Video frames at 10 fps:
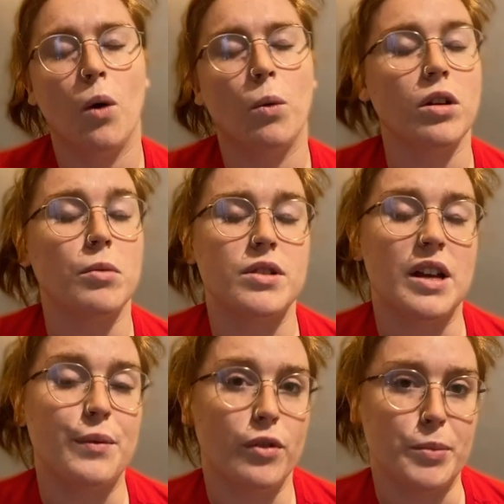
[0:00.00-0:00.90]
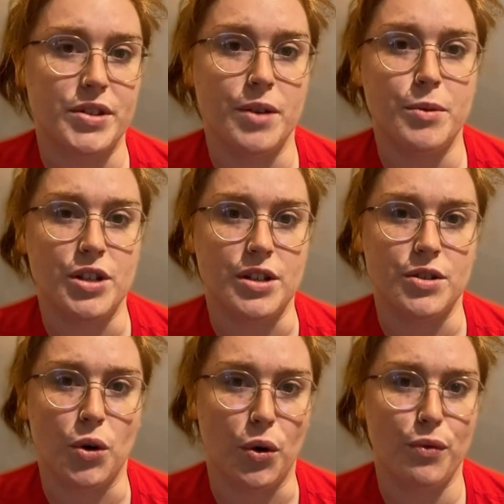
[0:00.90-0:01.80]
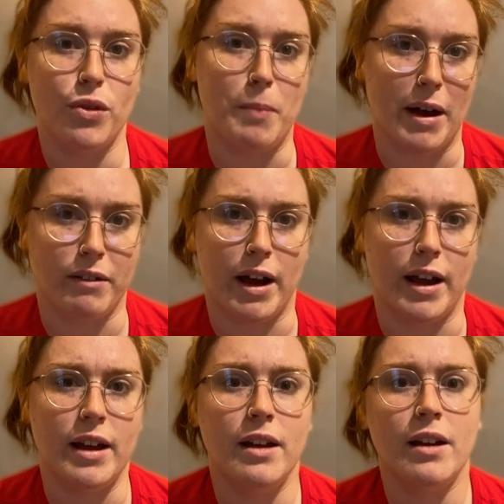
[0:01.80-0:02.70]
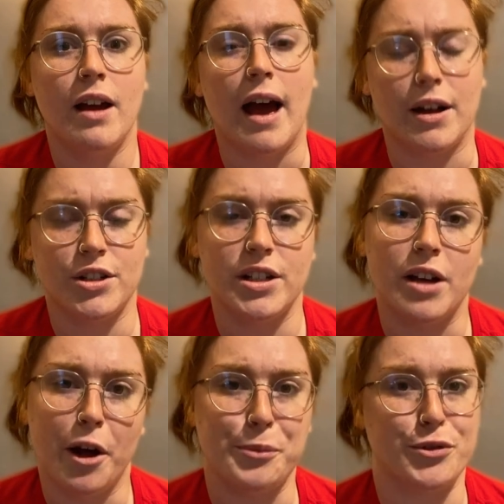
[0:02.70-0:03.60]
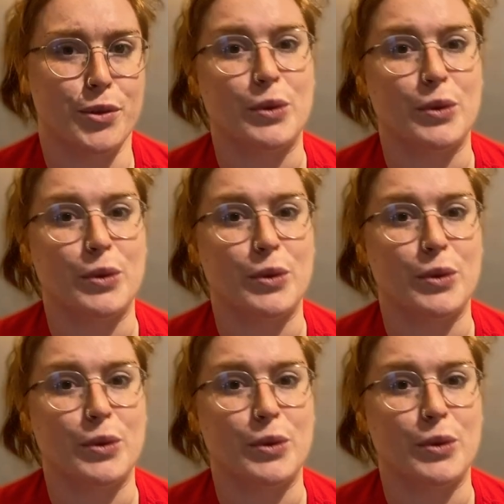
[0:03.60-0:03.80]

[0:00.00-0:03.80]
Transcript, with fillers: One of the most infamous images of the beret actually comes from a